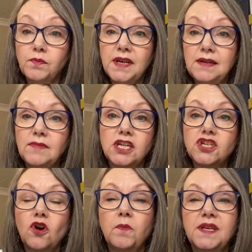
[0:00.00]
but in my
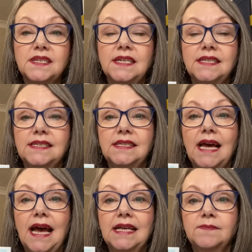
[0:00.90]
shop it's listed
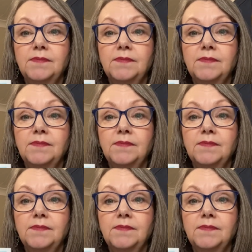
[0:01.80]
as